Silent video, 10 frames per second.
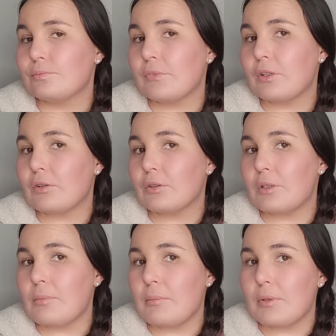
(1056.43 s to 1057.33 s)
I can't
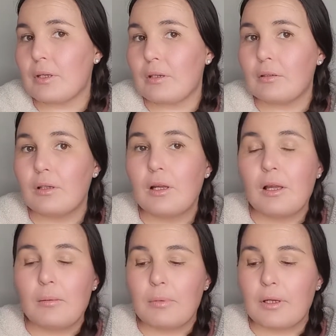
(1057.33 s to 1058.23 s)
remember now.
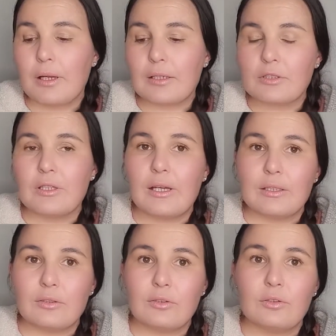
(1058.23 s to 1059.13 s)
But I actually had
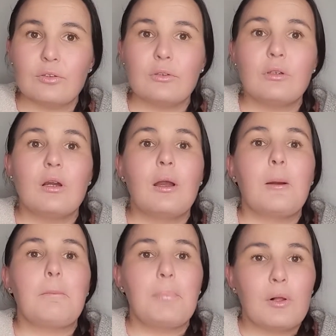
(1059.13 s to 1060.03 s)
to do
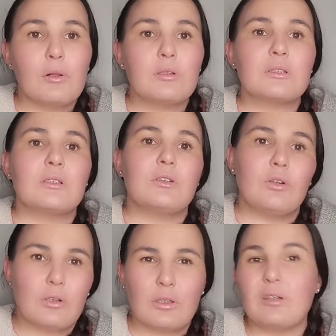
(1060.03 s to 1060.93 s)
pulls and
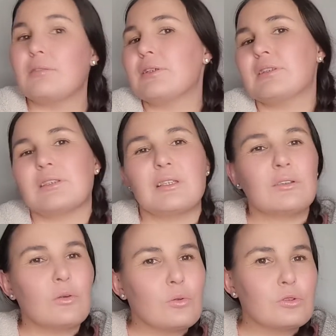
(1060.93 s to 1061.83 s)
yarn overs and
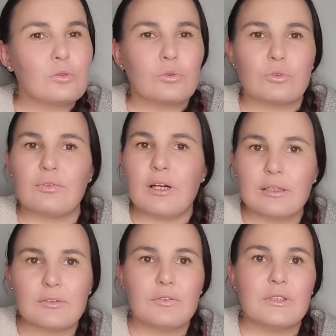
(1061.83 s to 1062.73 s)
all sorts of other
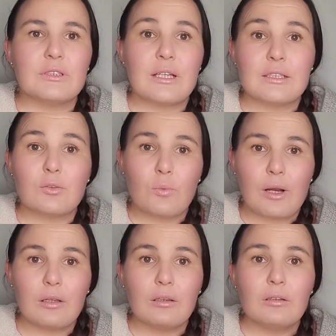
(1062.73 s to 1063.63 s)
things as
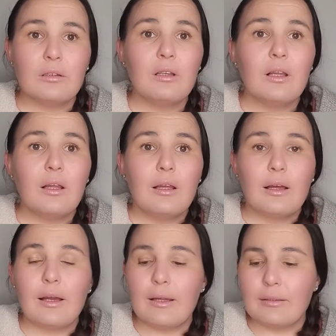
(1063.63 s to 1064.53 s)
well.
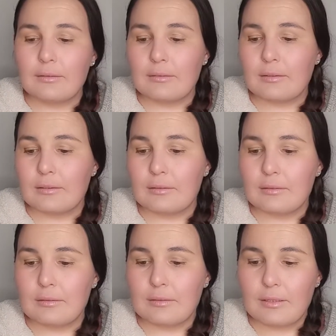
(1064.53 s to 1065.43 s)
And
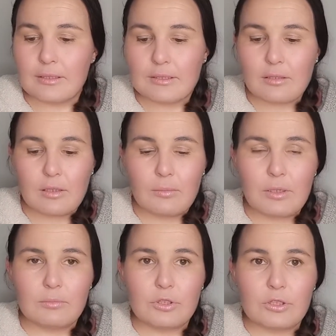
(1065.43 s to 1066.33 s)
this time
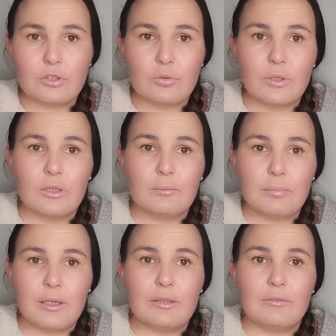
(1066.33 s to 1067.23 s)
I'm just doing
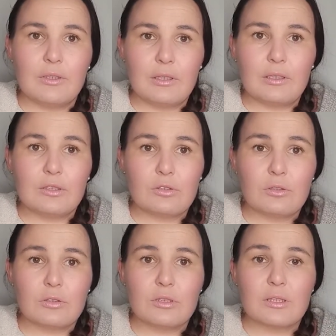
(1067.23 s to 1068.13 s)
plain vanilla
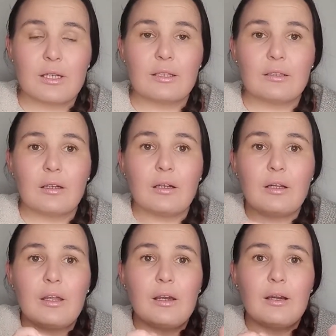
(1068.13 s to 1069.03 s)
socks, and
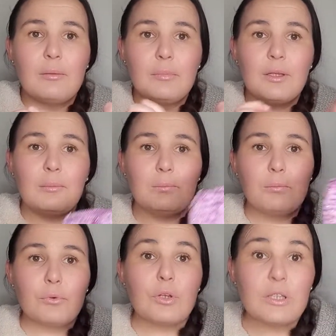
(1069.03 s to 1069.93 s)
I am
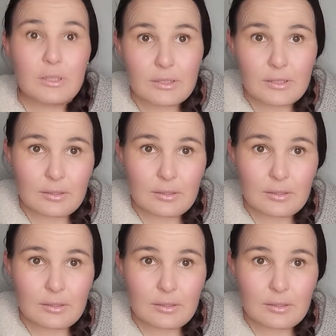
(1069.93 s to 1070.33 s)
impressed.